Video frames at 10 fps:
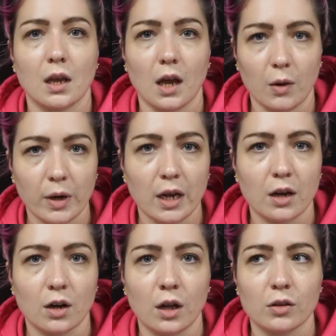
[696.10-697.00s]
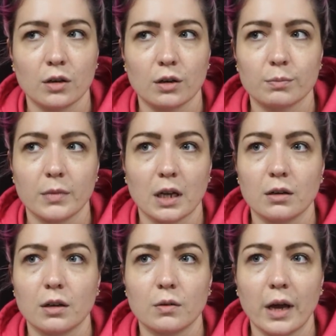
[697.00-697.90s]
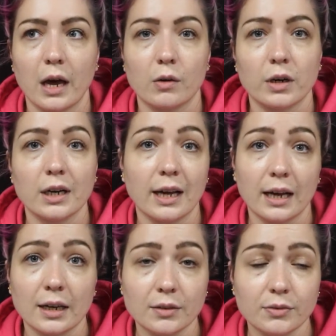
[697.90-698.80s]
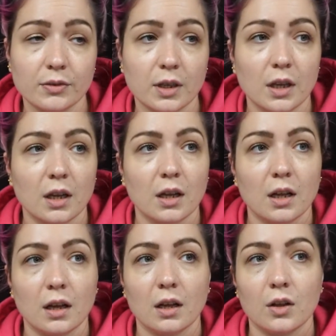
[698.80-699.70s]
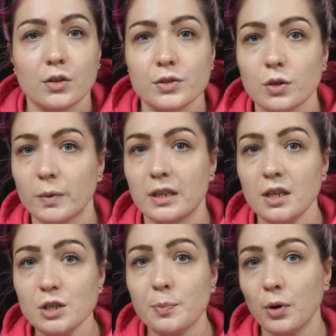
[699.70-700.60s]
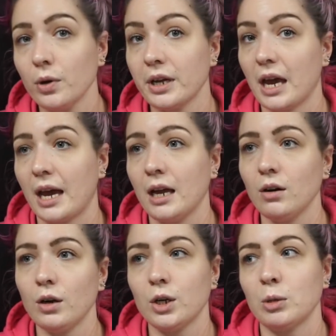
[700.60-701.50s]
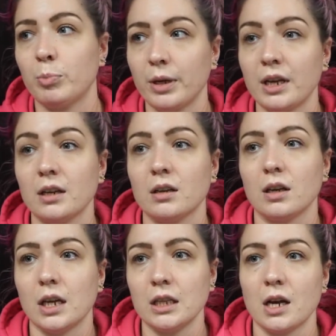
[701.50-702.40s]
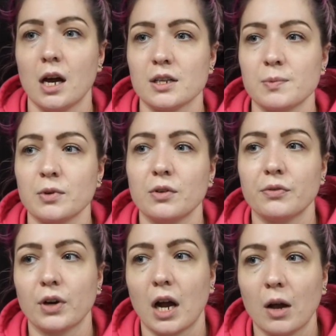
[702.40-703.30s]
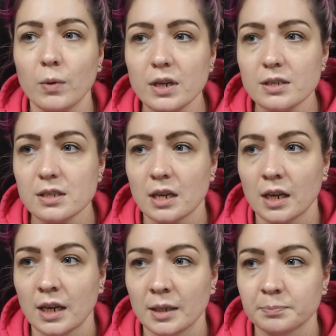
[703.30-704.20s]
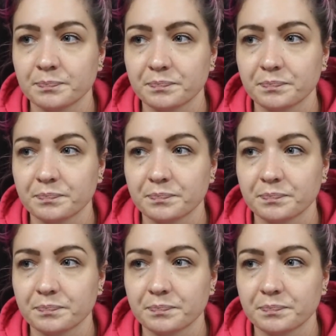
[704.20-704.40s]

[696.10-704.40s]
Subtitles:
I waited another, hour and a half. So by this point, I had already been in the hospital for, I want to say,